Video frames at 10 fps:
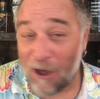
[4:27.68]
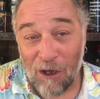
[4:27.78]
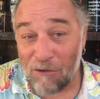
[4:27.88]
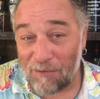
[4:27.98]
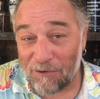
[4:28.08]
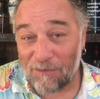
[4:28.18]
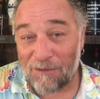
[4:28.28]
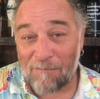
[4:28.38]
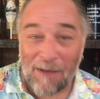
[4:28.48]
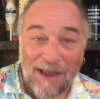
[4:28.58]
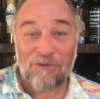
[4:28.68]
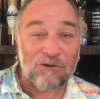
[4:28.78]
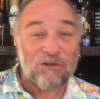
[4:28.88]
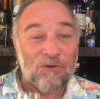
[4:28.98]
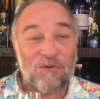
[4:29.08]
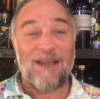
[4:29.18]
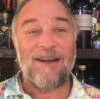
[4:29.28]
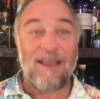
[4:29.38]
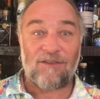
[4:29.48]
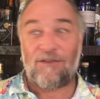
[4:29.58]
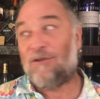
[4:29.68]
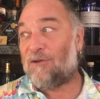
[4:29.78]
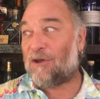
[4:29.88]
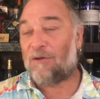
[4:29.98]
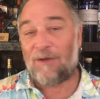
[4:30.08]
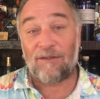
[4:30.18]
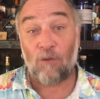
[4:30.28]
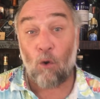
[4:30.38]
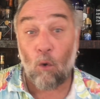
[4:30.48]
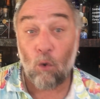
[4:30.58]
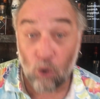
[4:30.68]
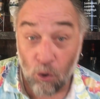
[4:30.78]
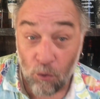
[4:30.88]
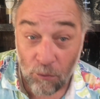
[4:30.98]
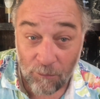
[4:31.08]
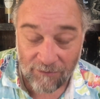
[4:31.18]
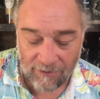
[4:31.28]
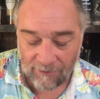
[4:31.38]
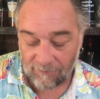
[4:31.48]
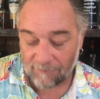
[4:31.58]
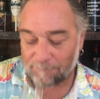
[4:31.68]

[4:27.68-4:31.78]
open it with a mate or two, and next thing you know, it's all gone whiskies.